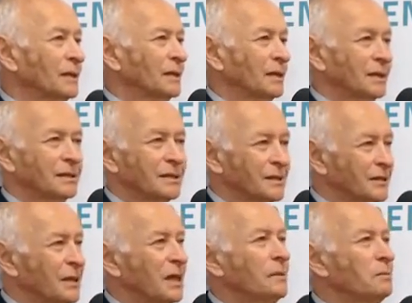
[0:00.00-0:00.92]
It's the
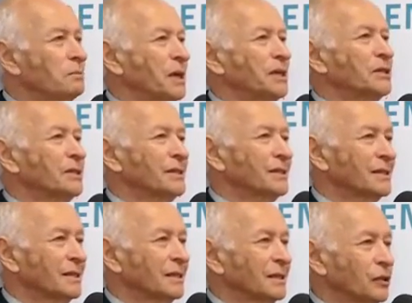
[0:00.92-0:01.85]
same
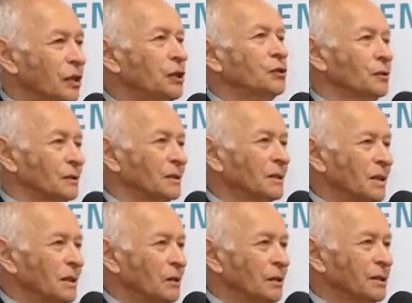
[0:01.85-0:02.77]
patient's tissue,
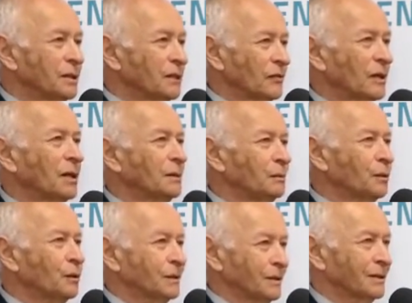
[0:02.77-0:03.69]
which is very
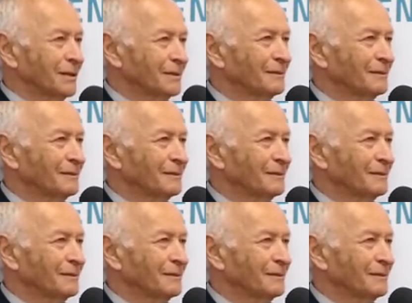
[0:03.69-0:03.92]
important.